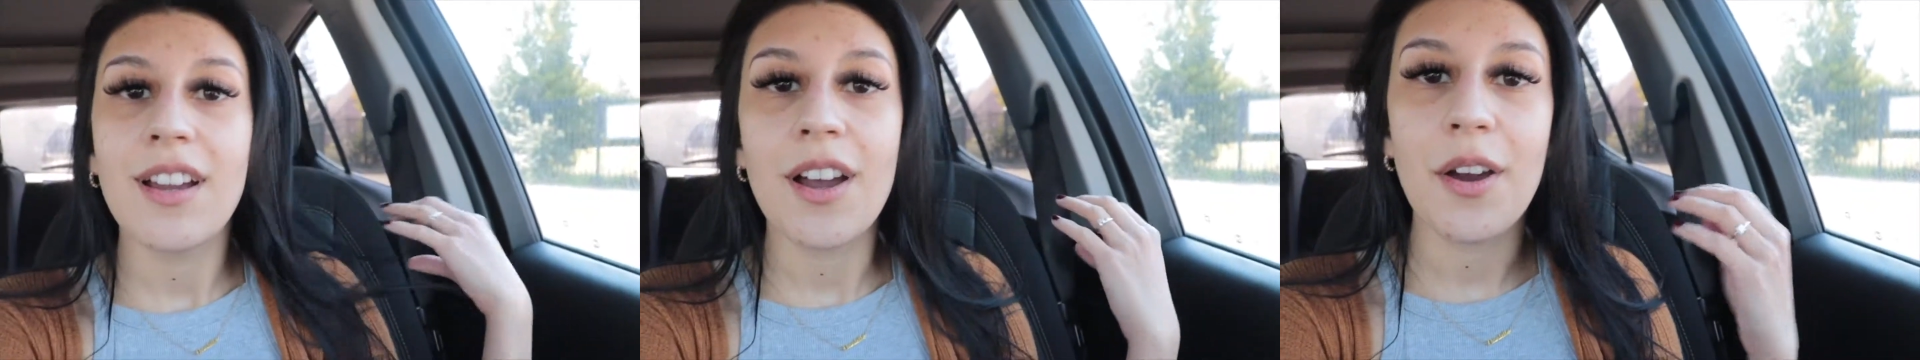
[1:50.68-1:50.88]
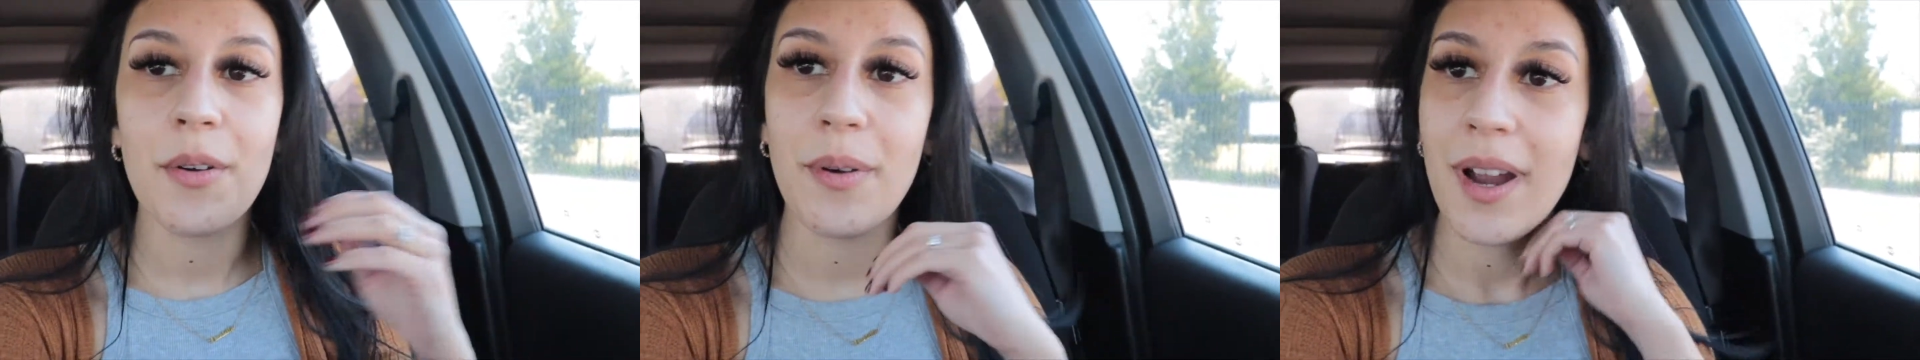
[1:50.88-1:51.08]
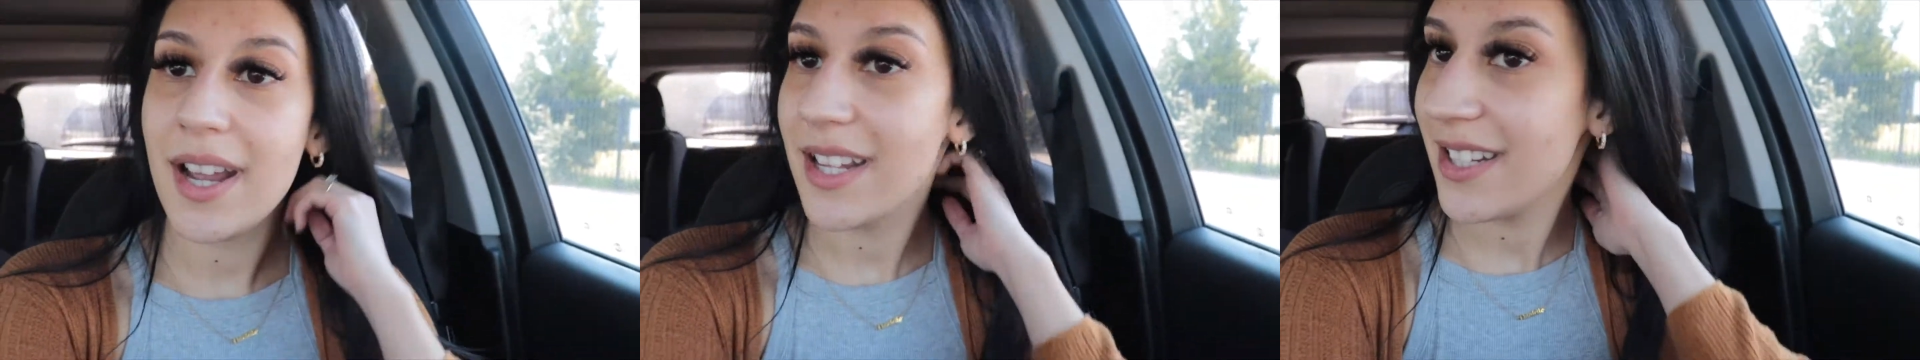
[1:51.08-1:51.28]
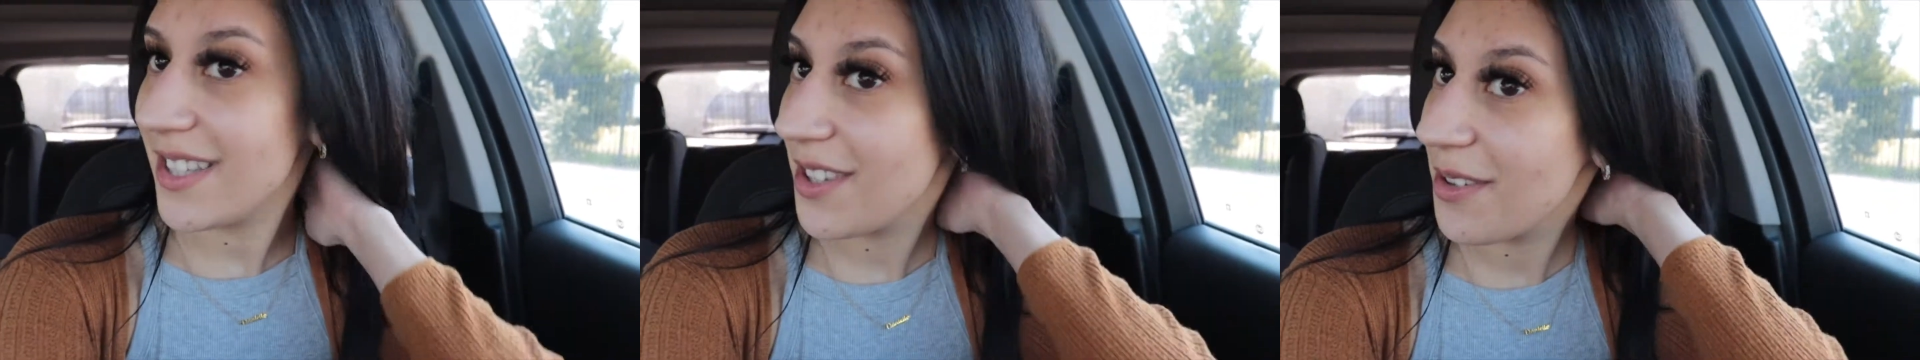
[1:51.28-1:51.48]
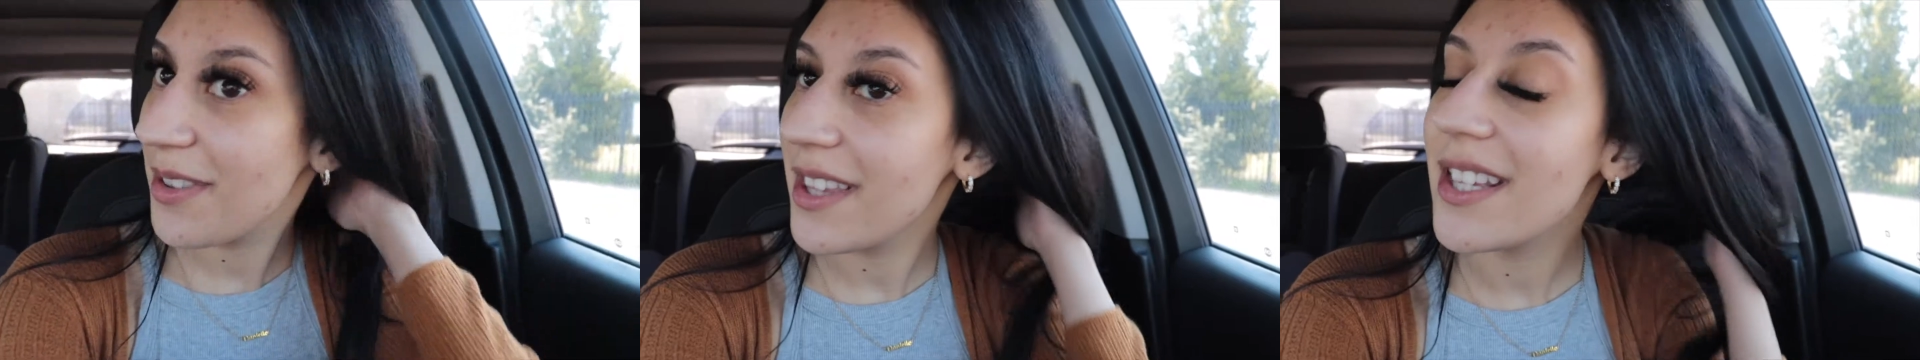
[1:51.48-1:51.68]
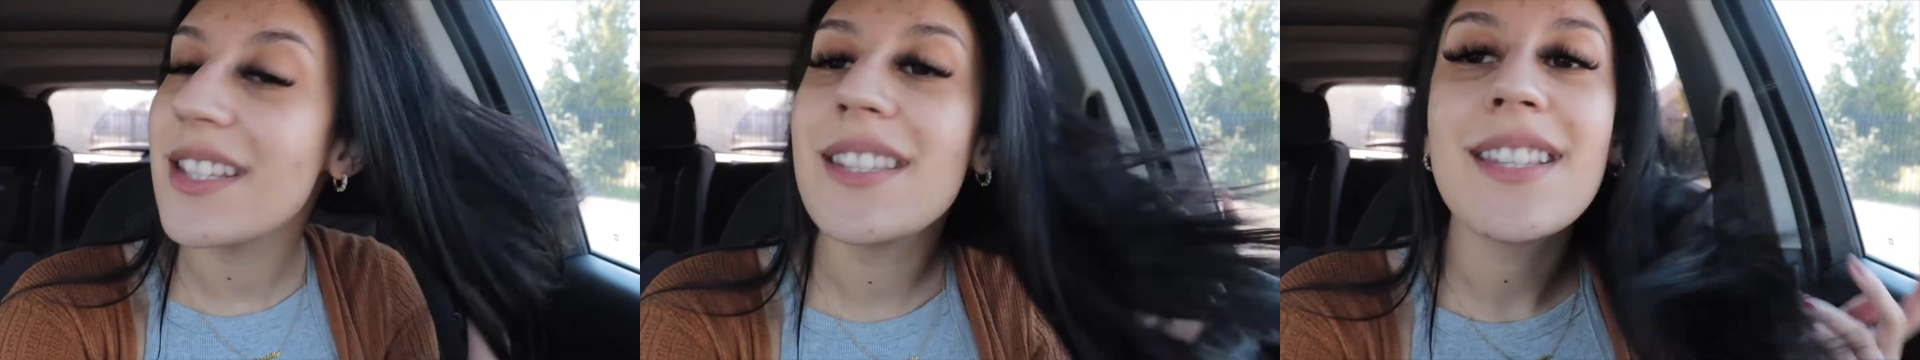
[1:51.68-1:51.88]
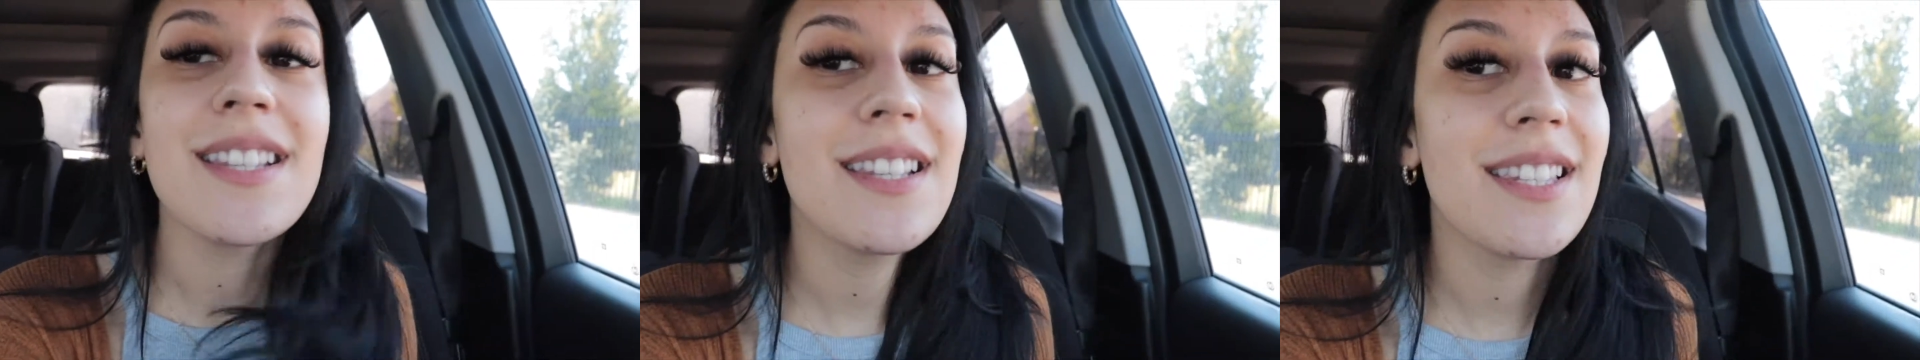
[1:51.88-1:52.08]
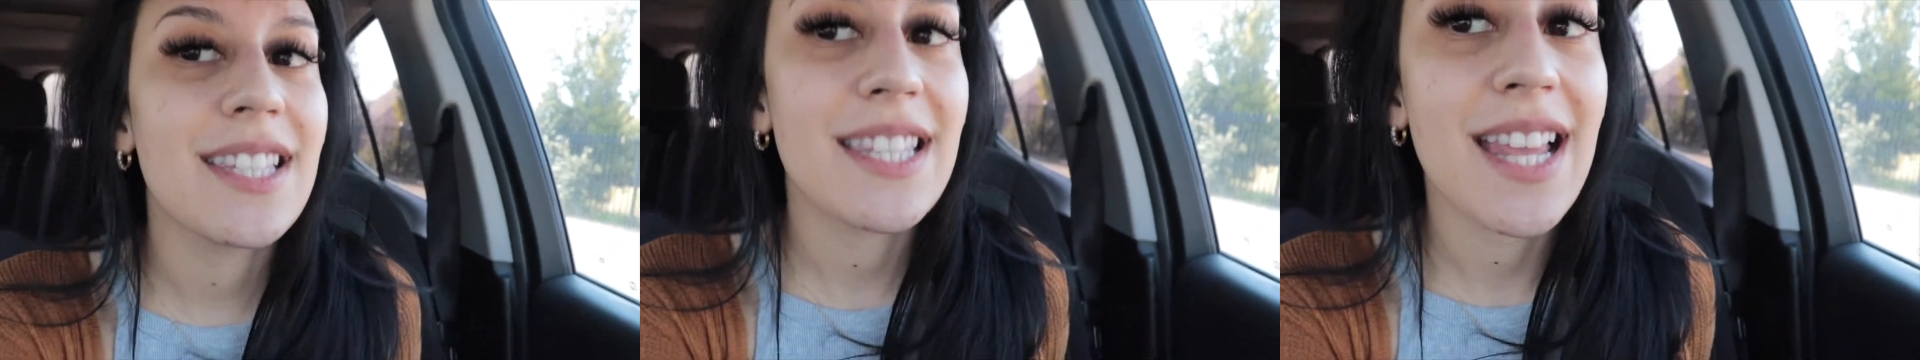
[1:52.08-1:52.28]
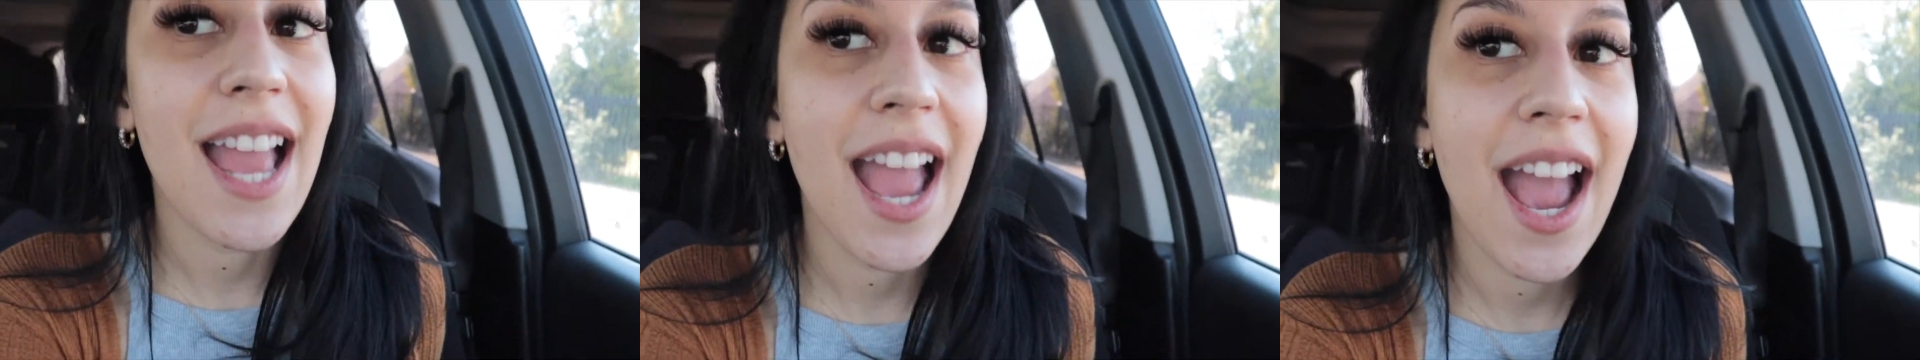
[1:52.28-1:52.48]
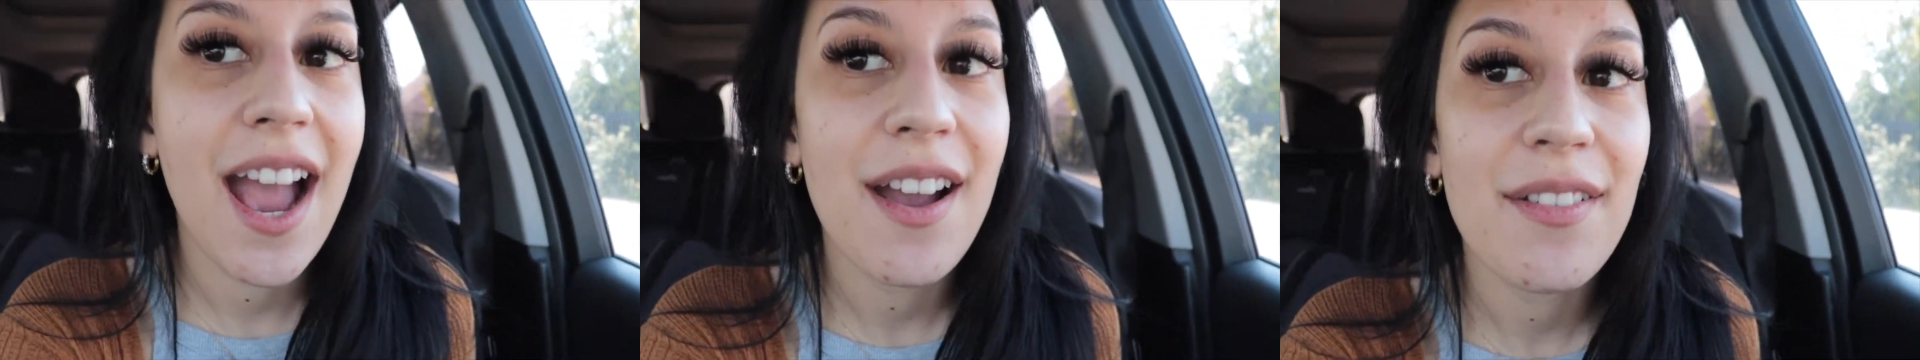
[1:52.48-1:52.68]
Alright, so this is
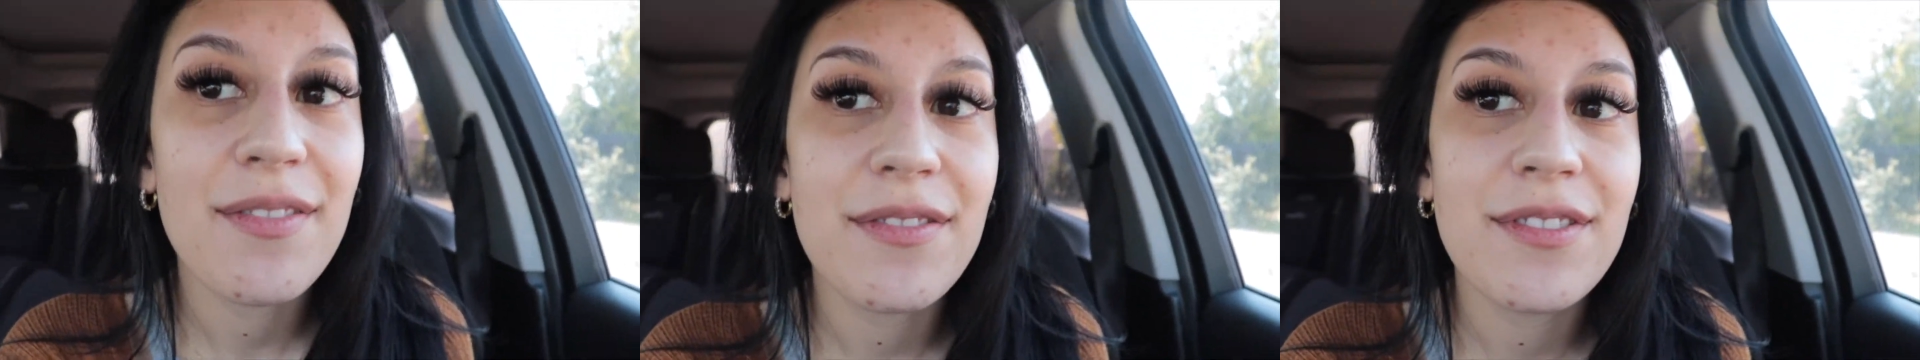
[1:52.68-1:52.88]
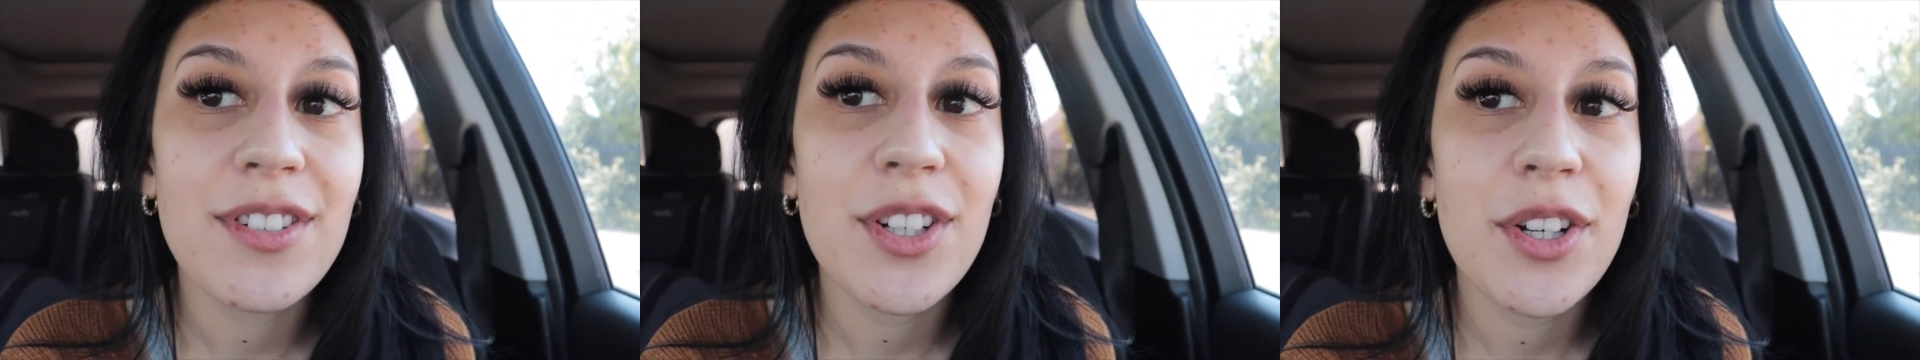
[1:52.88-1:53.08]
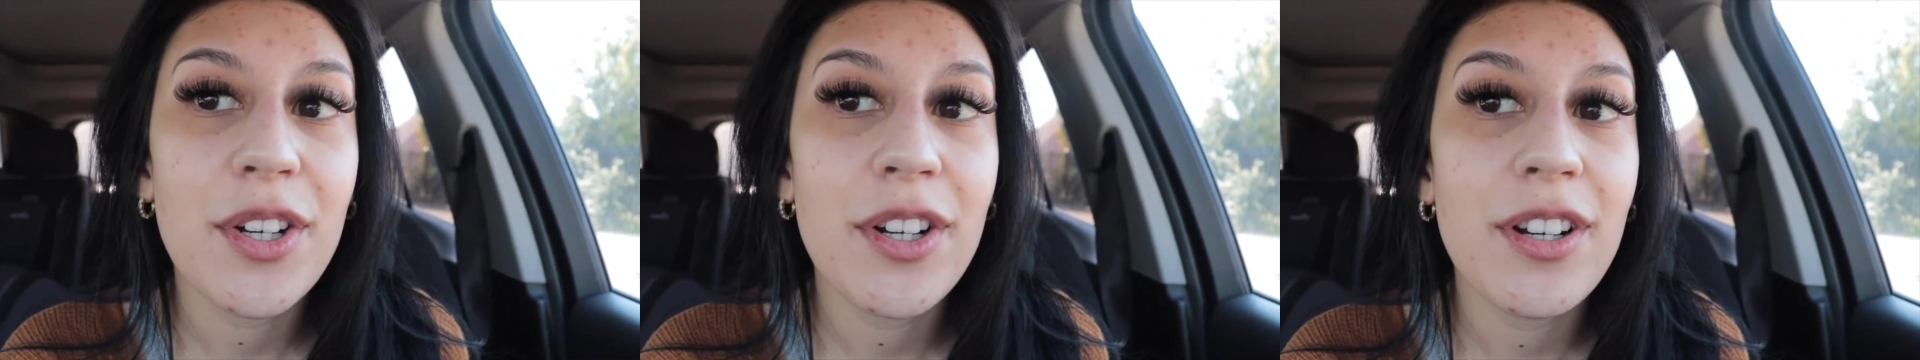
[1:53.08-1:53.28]
after.